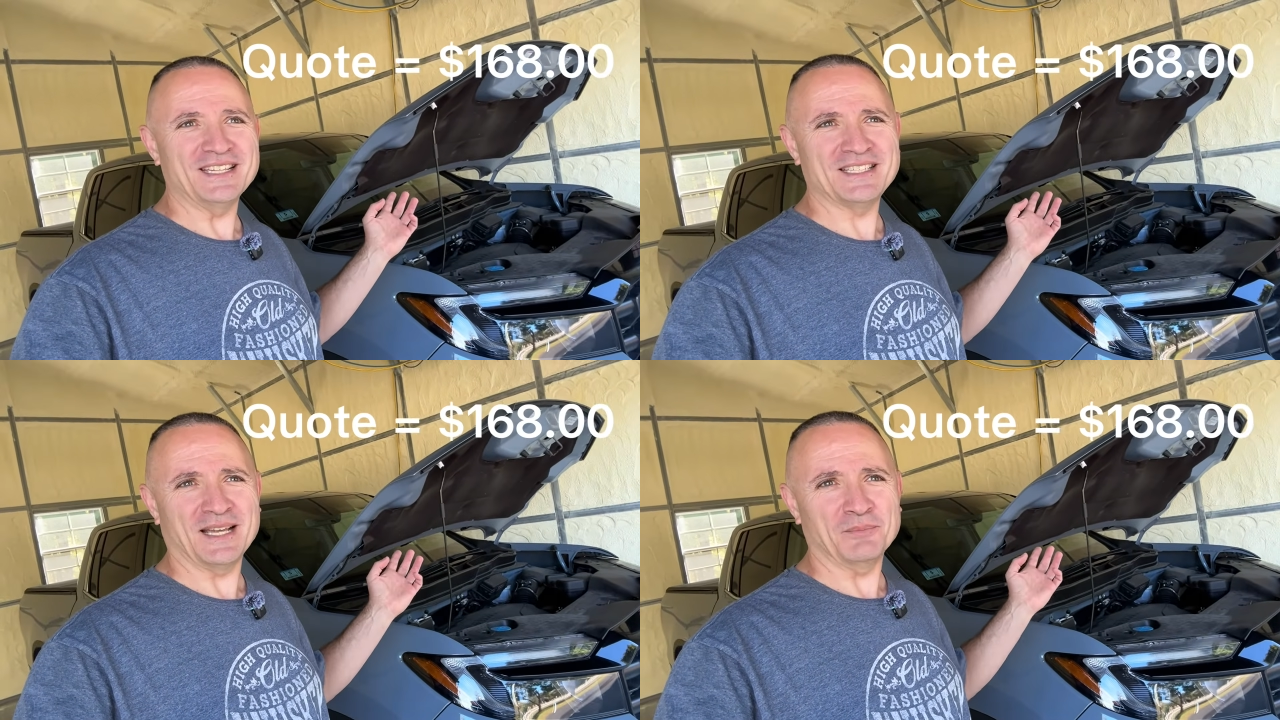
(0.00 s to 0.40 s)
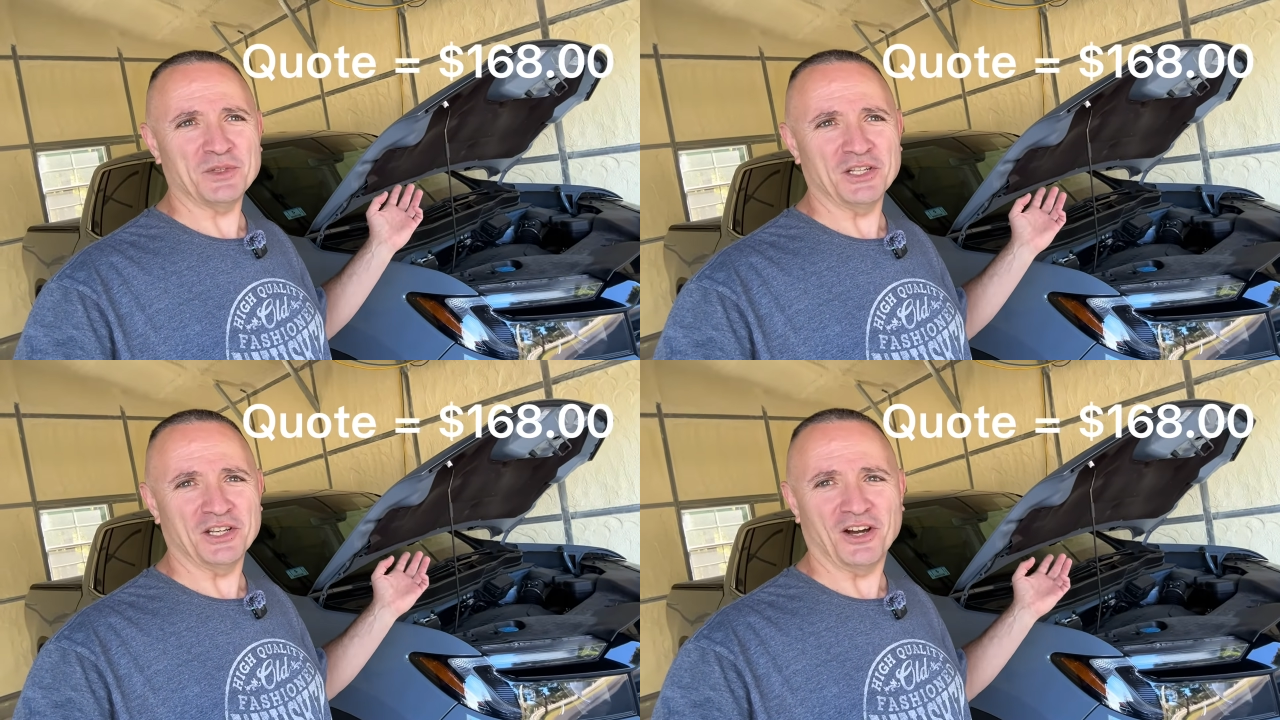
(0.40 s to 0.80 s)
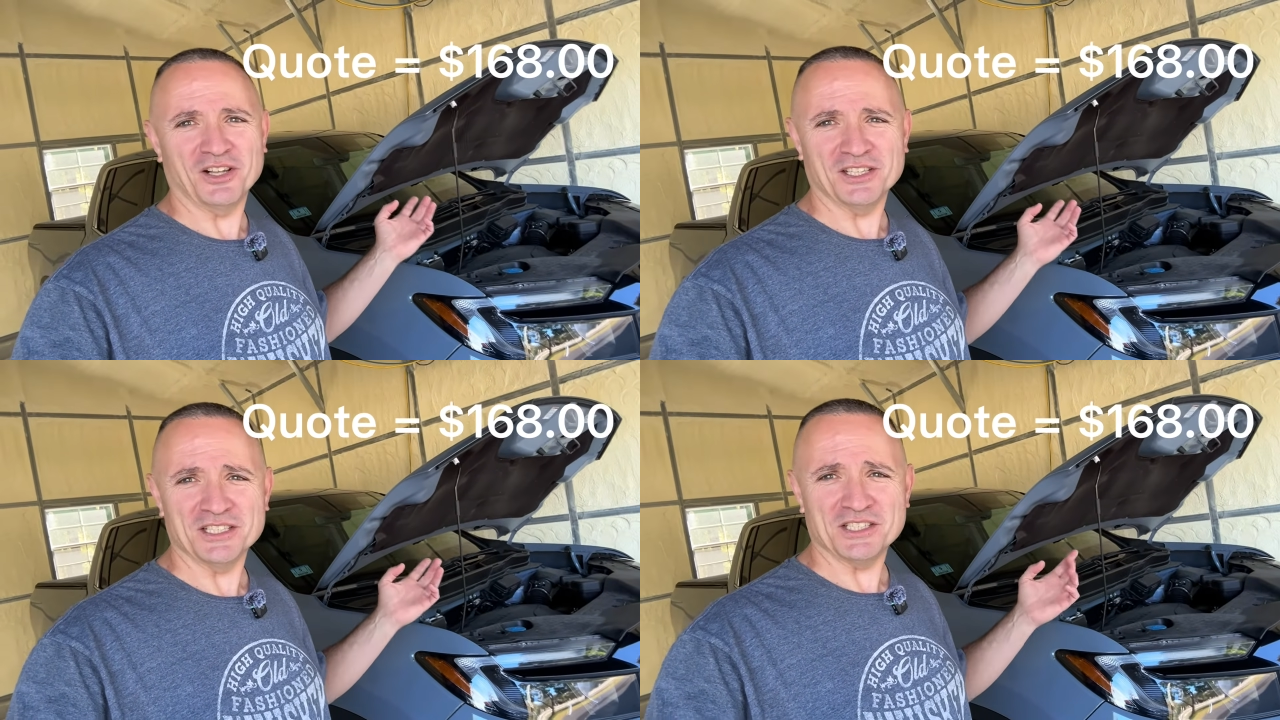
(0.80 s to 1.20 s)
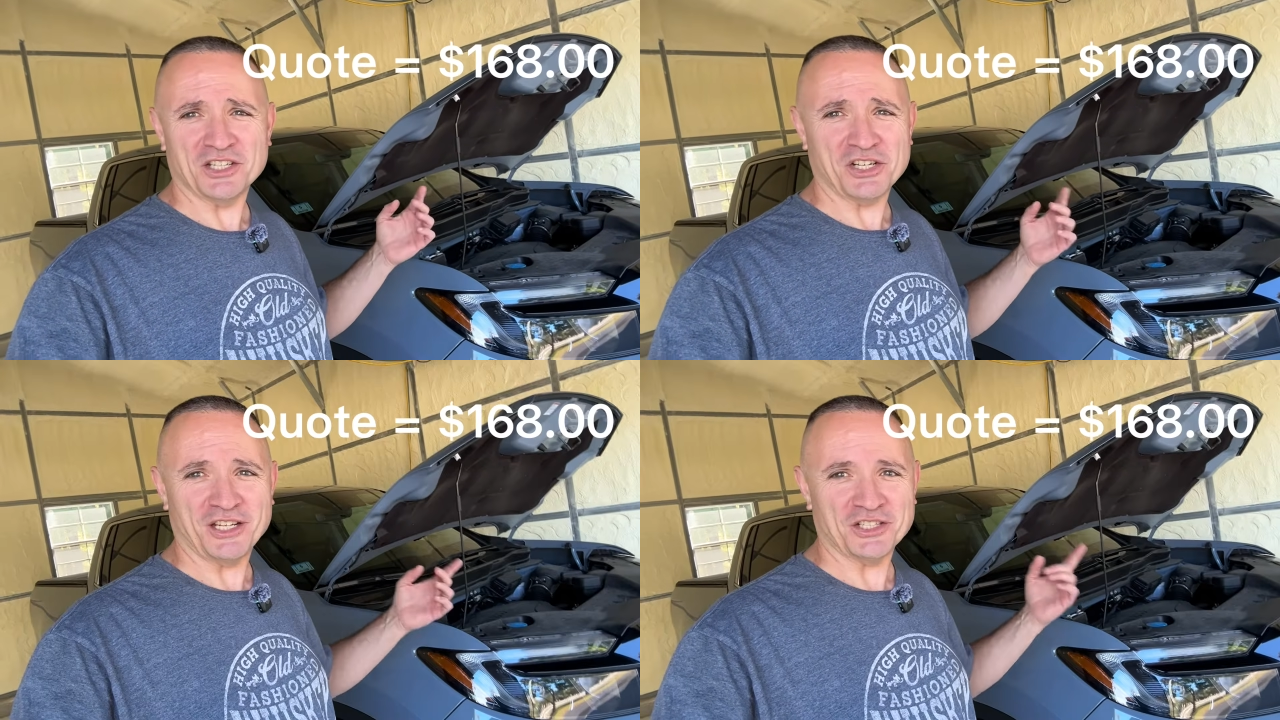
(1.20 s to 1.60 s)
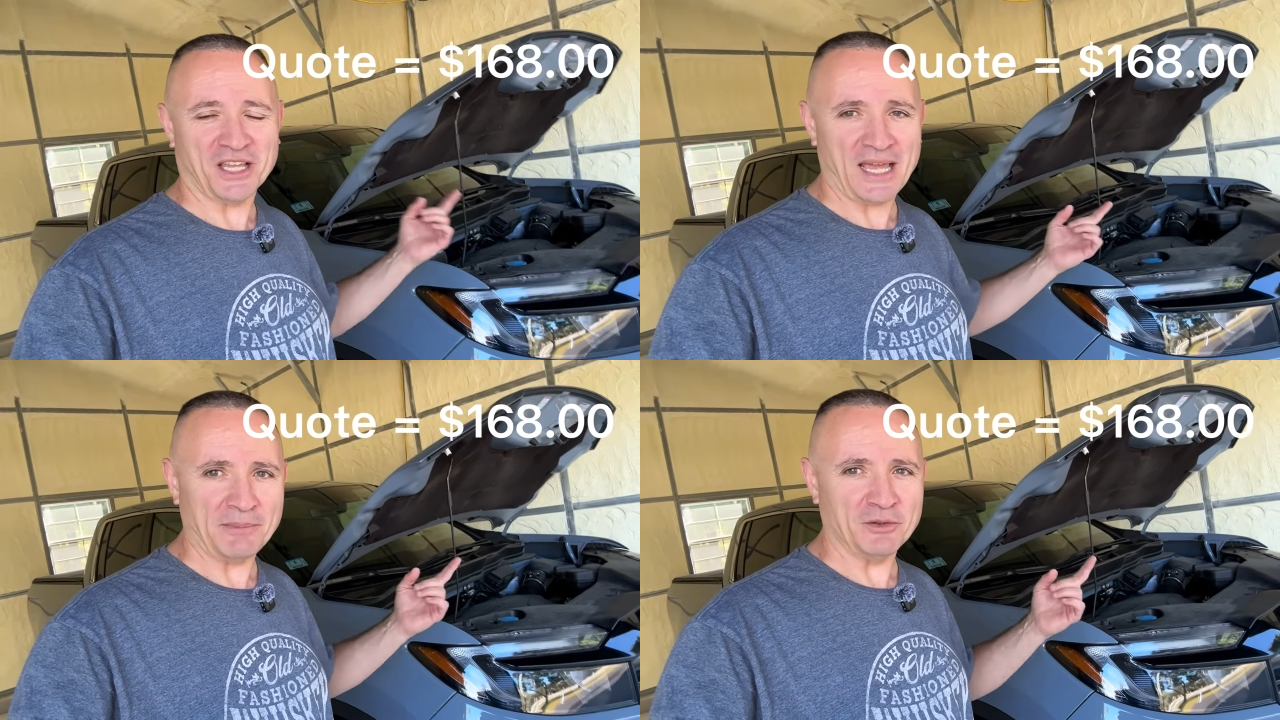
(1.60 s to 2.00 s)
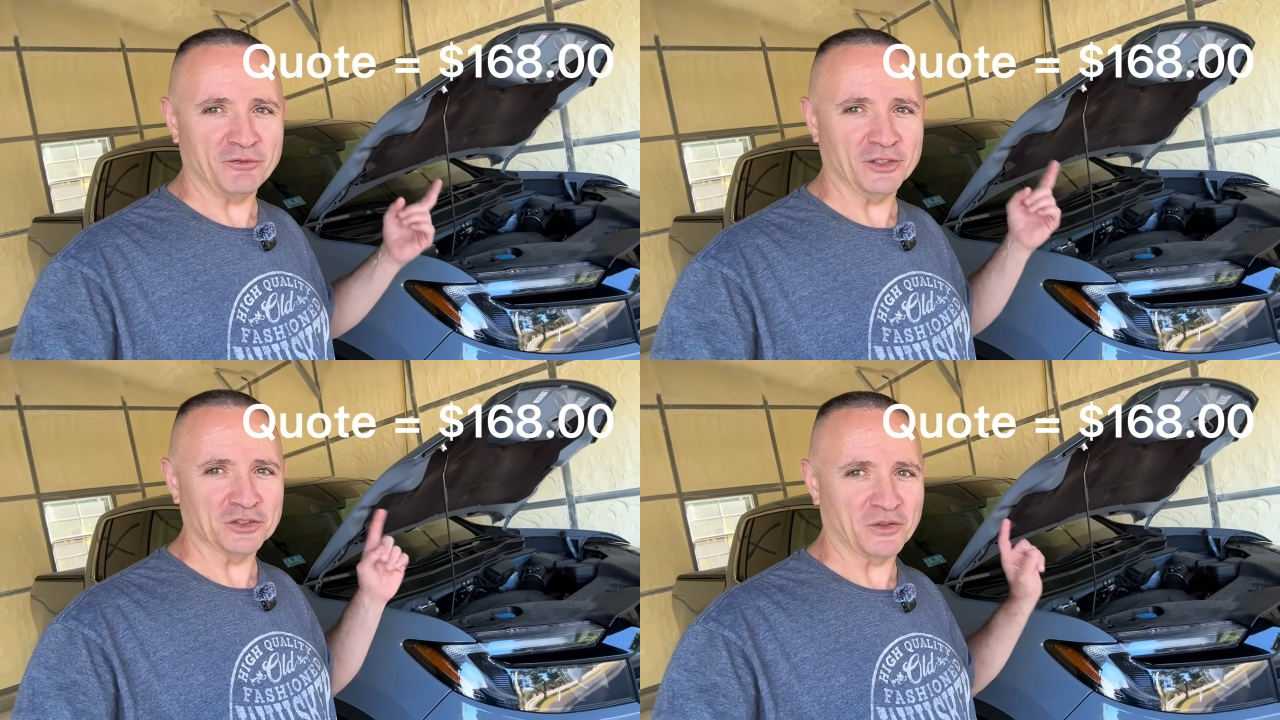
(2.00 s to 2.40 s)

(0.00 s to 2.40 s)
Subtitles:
something to change the cabin filter